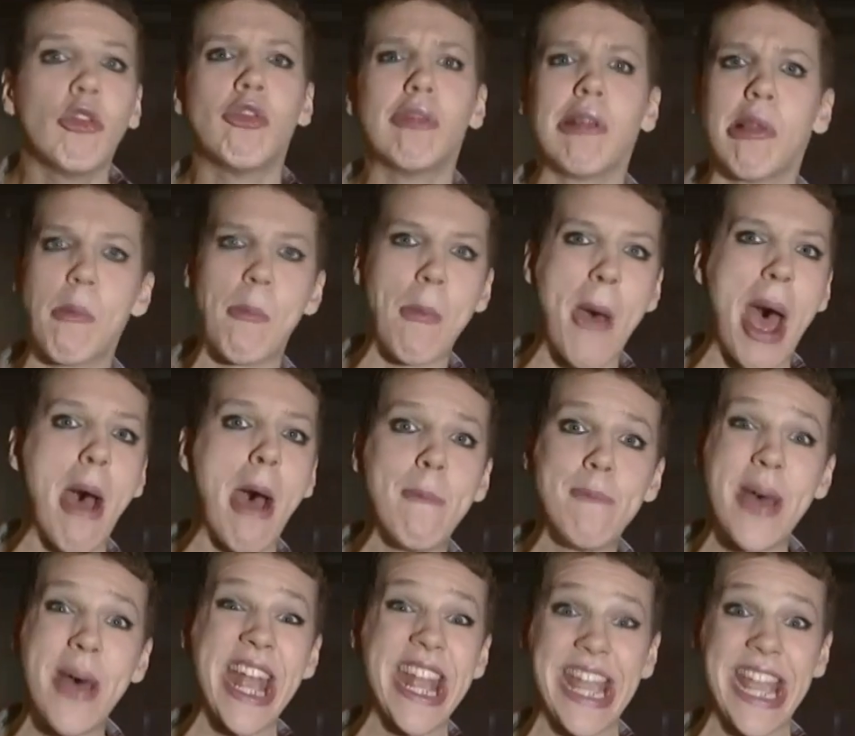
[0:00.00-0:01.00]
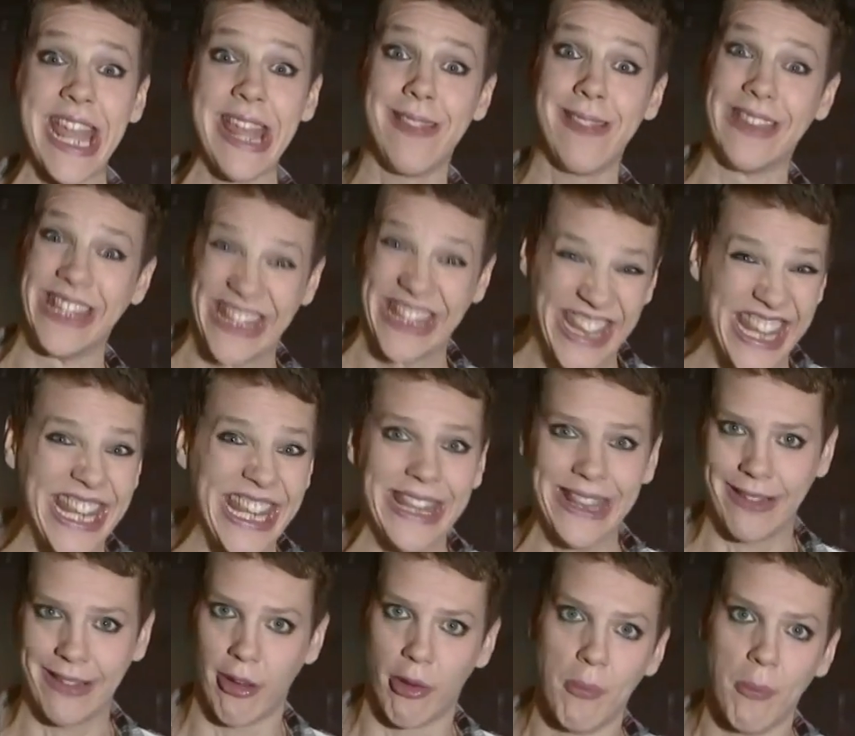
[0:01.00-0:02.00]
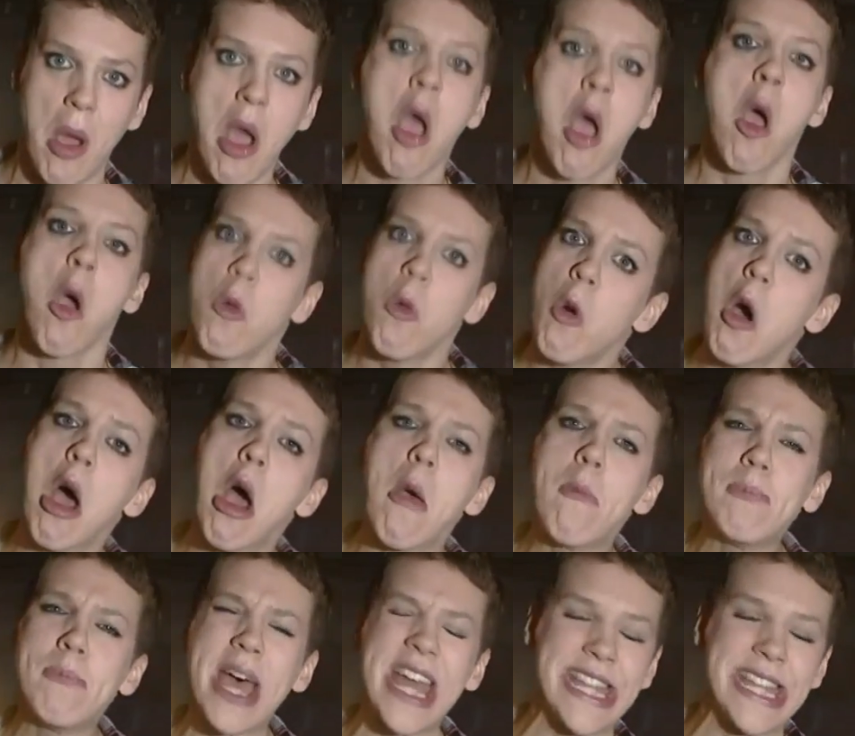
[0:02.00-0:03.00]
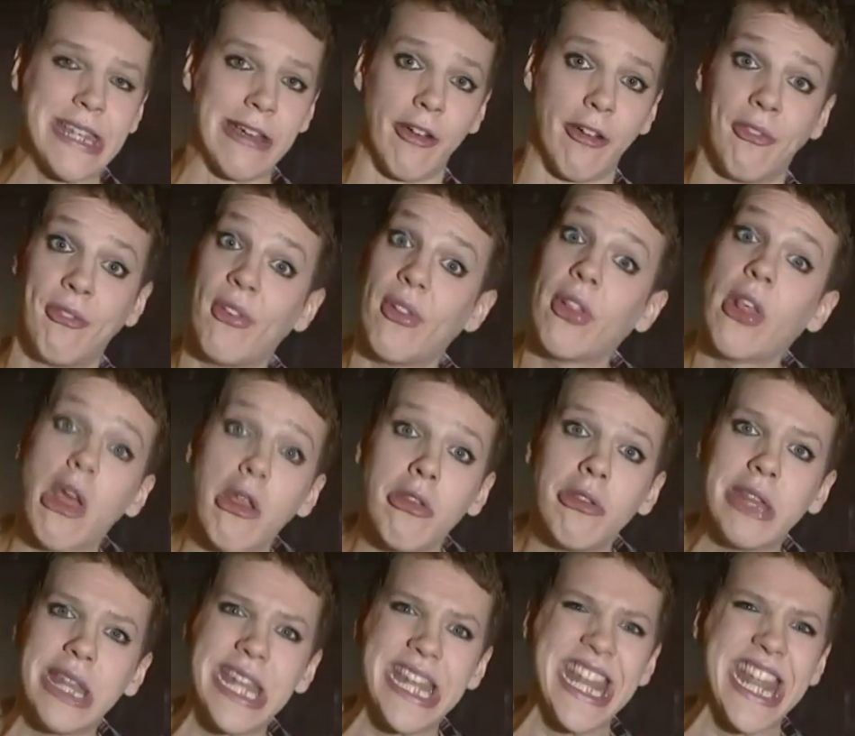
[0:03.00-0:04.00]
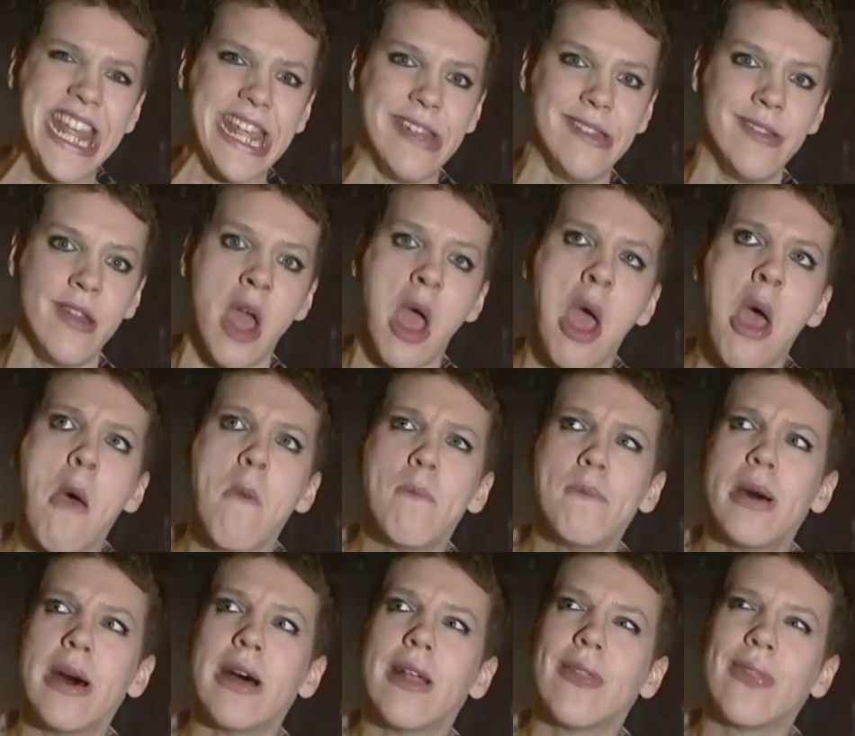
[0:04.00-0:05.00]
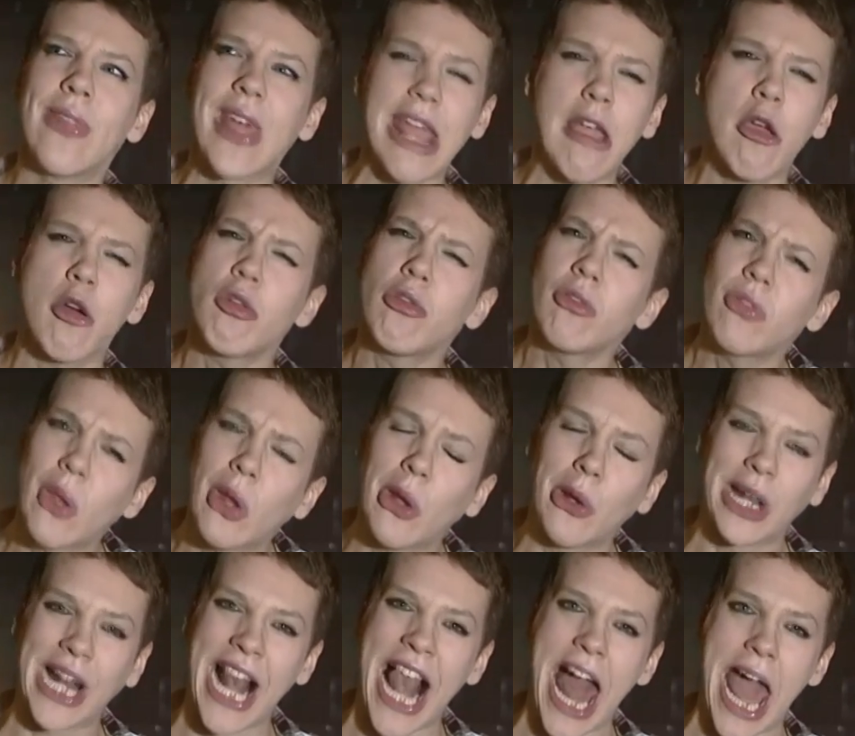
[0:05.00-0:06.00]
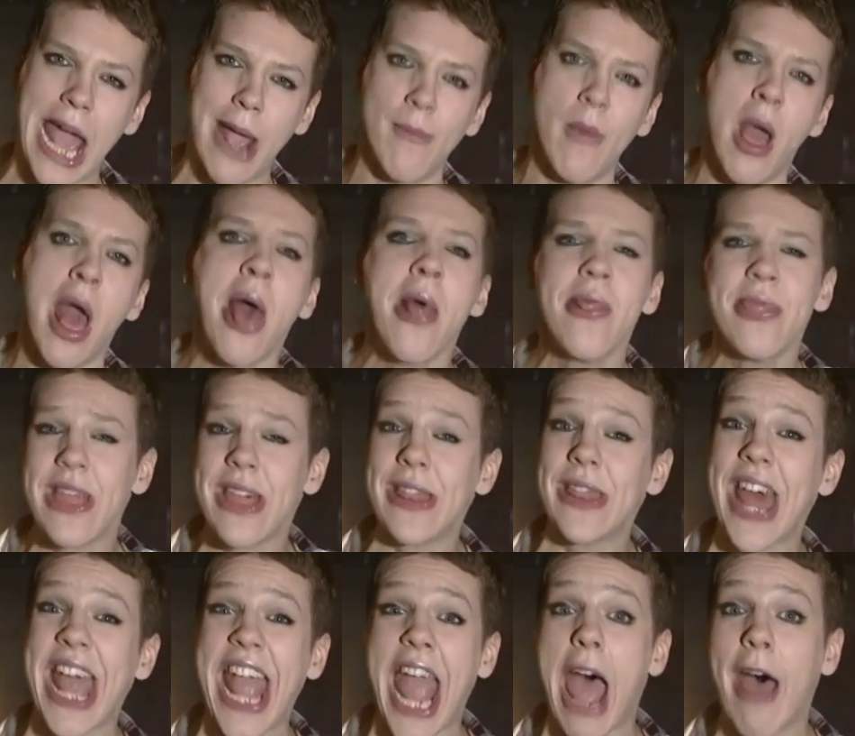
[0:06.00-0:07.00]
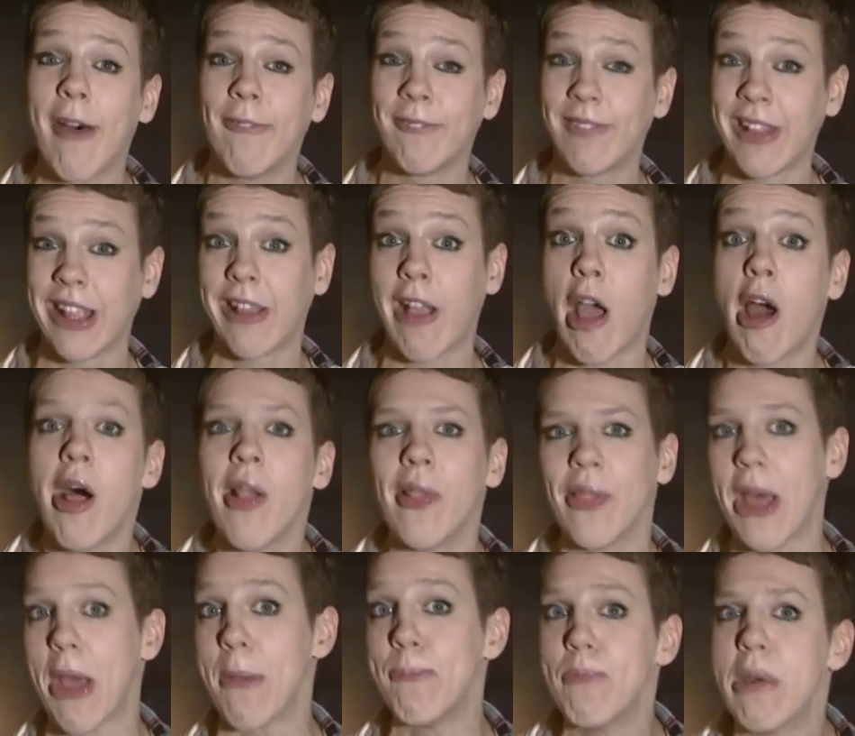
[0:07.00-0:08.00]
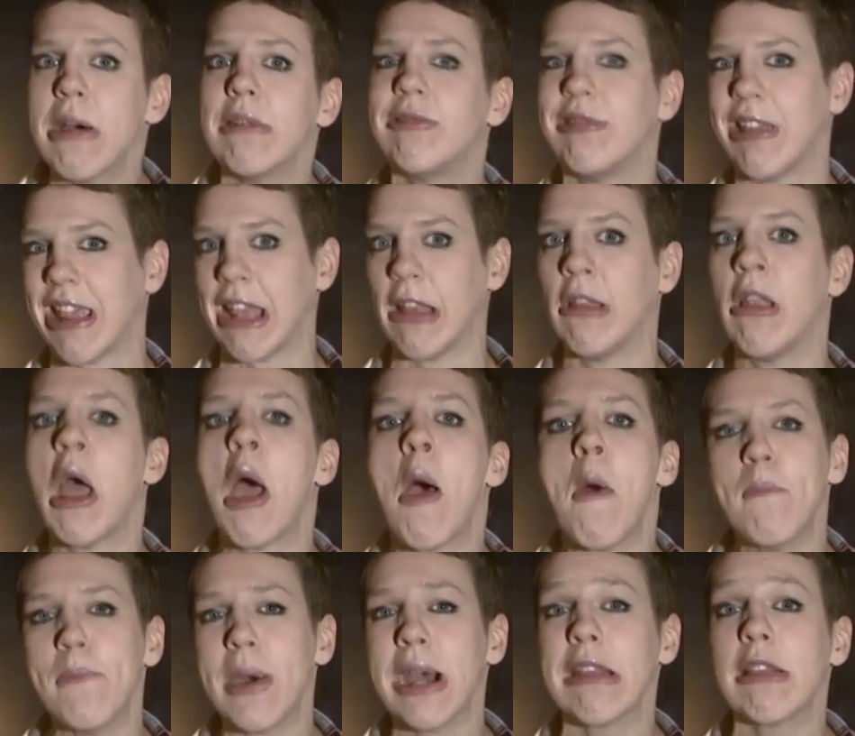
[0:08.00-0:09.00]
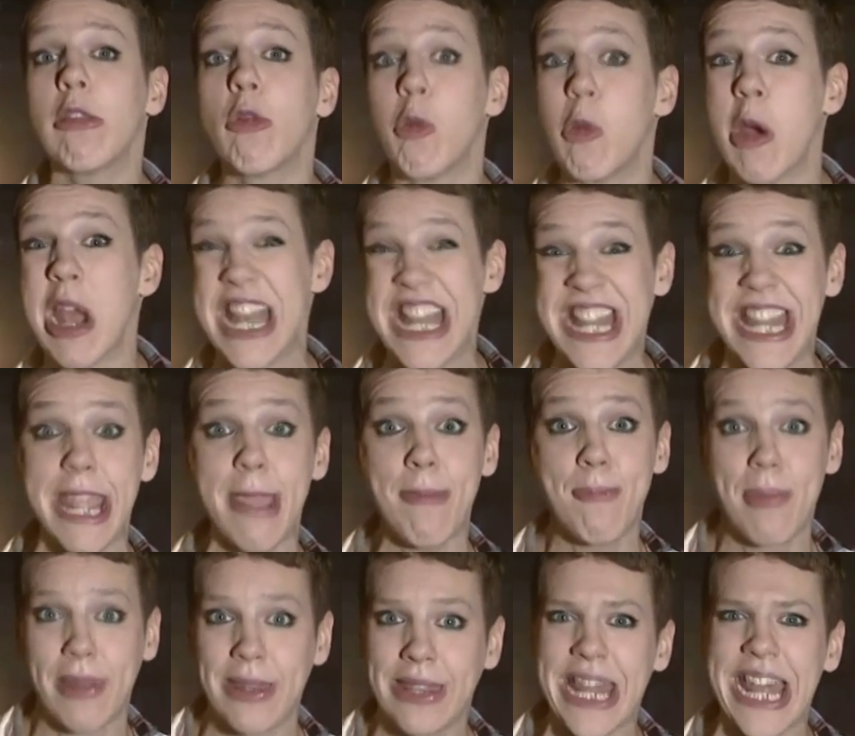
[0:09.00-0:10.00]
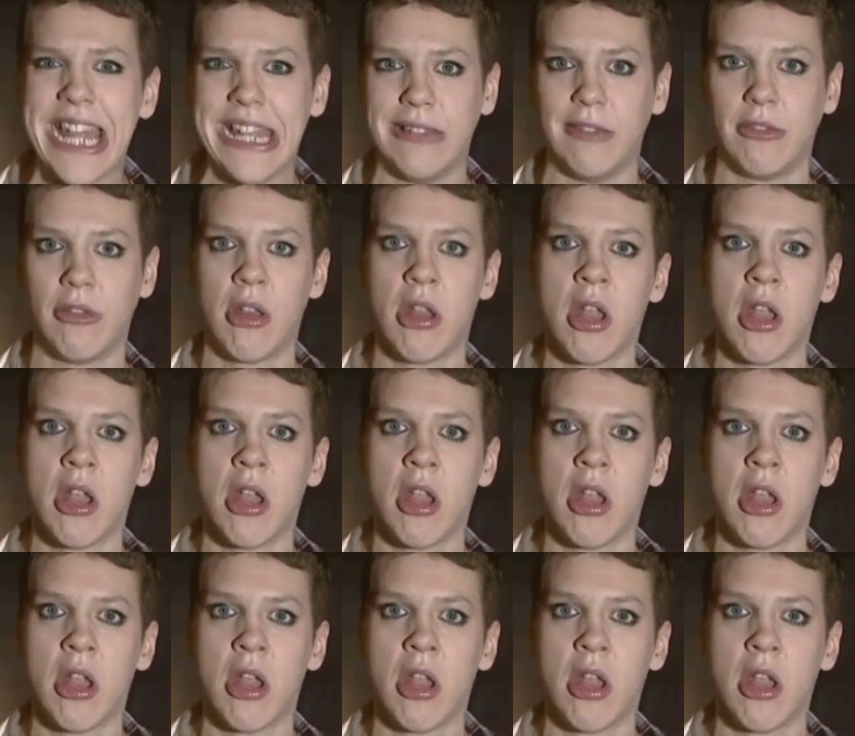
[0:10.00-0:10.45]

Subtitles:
all about making the system work better for those in need, but they also claim that they have to cut their budget by 20%,